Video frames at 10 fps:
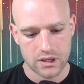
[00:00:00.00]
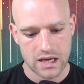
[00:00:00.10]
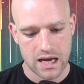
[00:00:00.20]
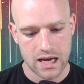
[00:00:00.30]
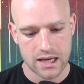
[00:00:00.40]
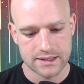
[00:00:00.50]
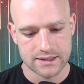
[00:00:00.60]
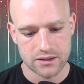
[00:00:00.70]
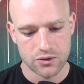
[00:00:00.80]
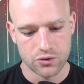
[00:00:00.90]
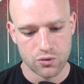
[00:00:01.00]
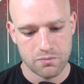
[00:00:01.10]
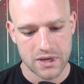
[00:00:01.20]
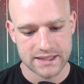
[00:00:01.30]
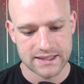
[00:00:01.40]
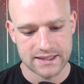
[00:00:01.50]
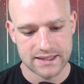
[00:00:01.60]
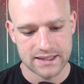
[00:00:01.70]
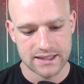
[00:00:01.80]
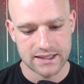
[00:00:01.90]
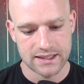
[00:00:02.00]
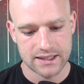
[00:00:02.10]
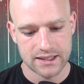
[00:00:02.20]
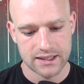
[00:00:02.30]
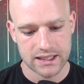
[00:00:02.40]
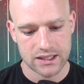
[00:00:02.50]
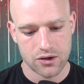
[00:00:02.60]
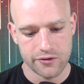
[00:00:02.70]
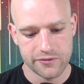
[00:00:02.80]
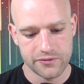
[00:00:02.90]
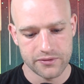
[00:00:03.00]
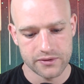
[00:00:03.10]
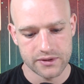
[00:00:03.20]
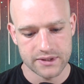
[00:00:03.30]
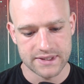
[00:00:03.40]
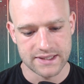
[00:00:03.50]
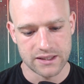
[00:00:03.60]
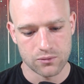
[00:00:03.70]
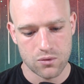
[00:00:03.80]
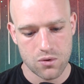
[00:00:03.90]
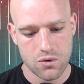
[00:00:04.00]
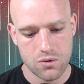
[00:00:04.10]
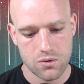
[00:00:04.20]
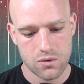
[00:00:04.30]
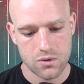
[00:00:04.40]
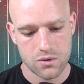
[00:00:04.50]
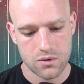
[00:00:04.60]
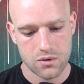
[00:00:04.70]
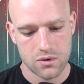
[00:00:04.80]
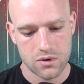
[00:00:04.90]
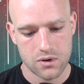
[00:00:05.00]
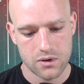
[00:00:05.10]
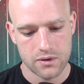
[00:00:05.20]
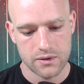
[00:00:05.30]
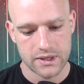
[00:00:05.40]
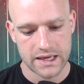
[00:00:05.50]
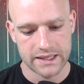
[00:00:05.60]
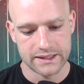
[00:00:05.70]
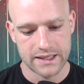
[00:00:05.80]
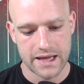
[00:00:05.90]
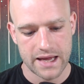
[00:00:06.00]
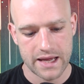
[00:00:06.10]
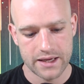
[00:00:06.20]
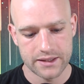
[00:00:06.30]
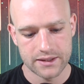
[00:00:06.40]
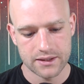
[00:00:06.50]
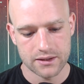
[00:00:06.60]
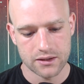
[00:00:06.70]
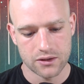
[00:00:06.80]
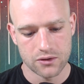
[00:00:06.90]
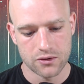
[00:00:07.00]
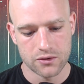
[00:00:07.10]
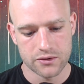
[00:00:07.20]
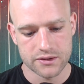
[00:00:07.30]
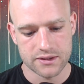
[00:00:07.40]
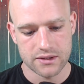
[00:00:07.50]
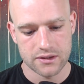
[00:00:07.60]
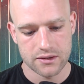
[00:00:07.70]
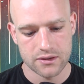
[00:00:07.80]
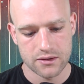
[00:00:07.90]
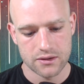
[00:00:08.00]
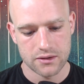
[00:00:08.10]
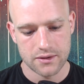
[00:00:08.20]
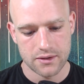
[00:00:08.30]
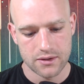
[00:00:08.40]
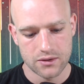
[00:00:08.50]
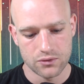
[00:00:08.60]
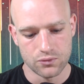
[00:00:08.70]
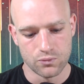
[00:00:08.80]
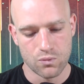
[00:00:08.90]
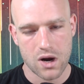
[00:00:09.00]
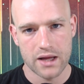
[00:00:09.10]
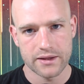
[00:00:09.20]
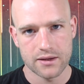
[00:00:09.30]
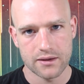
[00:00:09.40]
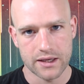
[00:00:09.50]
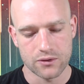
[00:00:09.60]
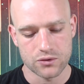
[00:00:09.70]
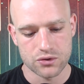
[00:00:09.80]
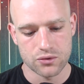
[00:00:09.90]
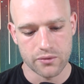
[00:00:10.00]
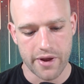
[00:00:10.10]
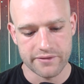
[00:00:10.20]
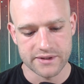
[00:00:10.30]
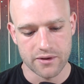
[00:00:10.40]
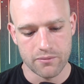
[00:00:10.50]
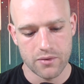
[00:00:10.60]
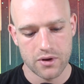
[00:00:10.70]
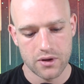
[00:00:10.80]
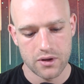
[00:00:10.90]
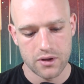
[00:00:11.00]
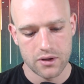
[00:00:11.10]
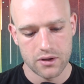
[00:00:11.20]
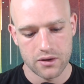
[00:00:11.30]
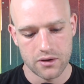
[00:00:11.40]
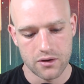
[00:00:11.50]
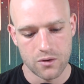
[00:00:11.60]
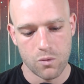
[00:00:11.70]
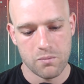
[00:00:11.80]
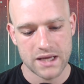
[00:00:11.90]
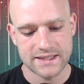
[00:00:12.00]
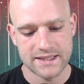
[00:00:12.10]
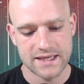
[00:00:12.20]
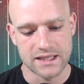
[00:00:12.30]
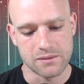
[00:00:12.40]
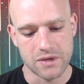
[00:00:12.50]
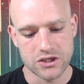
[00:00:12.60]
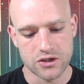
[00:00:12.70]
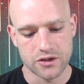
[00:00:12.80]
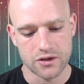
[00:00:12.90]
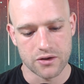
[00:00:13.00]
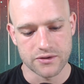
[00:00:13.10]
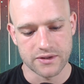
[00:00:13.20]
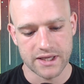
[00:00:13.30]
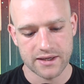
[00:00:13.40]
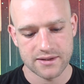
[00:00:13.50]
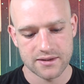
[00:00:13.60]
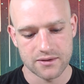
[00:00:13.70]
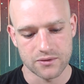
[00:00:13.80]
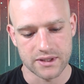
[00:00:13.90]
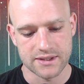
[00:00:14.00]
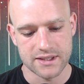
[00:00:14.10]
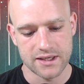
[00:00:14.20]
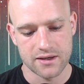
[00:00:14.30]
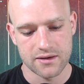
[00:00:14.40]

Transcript: has an opacity of 0 and then goes to 1, and also we have some opacity animation on the text. You can see here